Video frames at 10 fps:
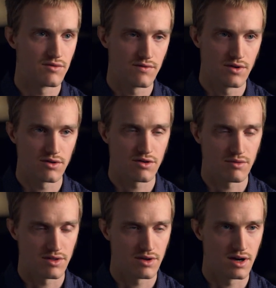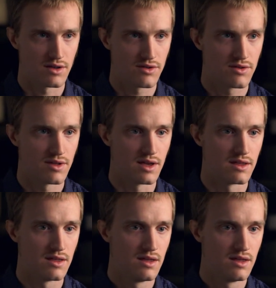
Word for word: refocus my thoughts, that